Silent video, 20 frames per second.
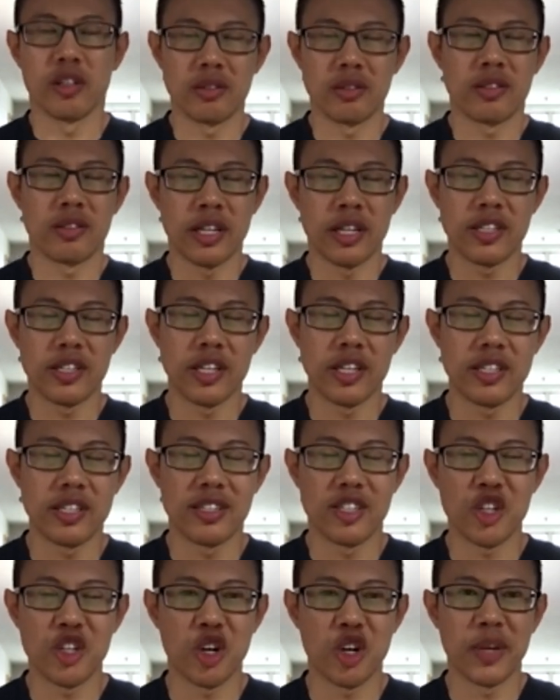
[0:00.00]
since it's
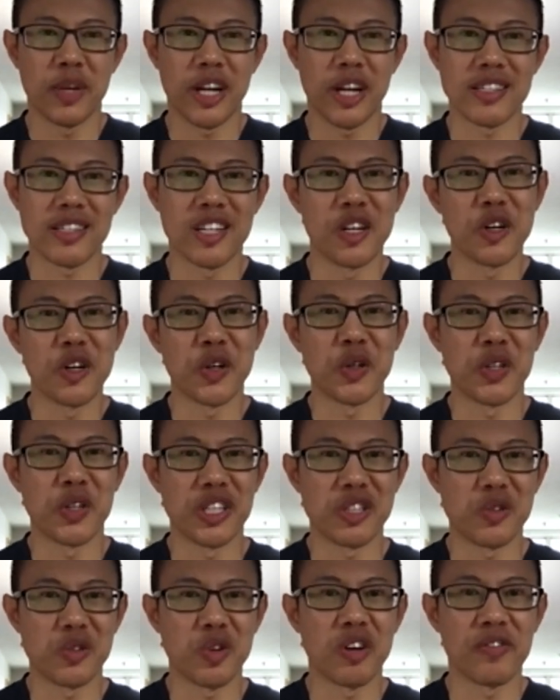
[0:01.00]
termed as
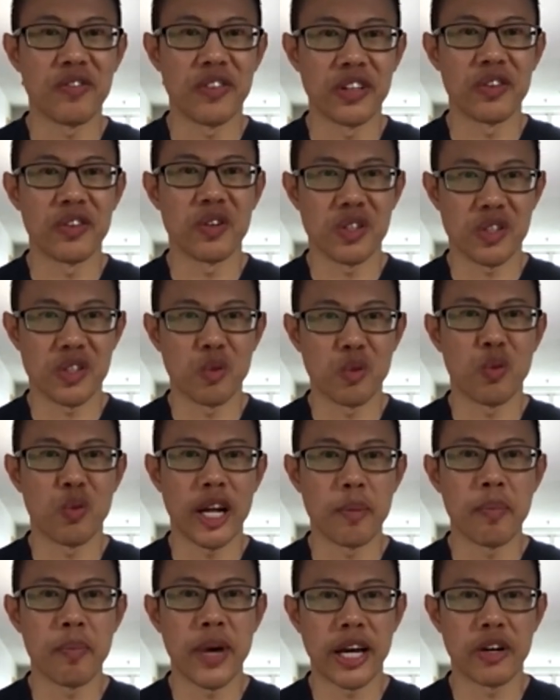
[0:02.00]
leukodystrophy, there's a white
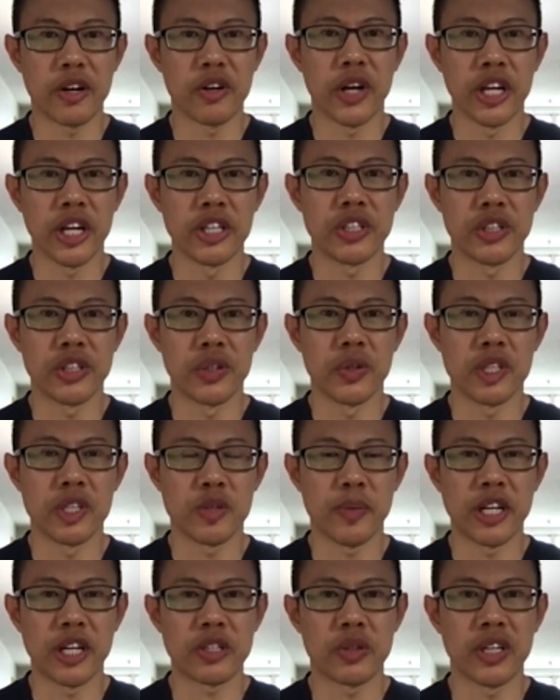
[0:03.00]
matter issue,
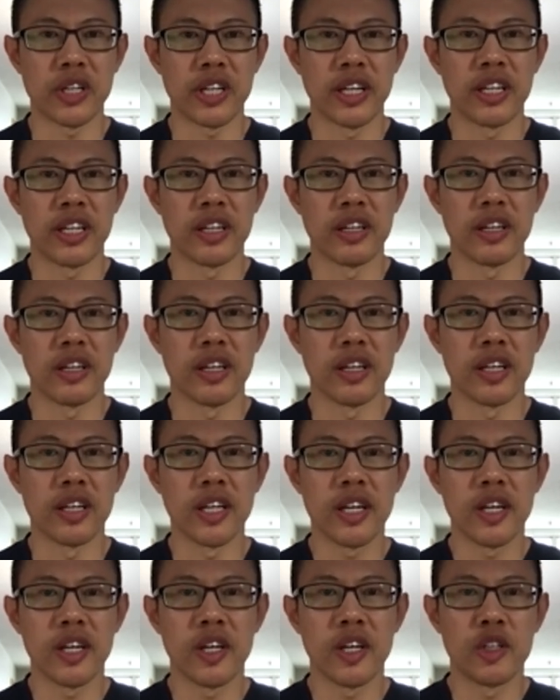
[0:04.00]
especially in the
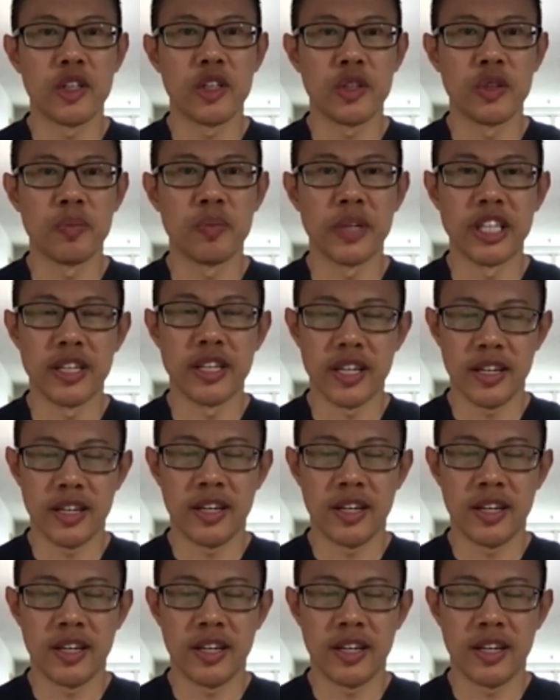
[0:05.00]
human.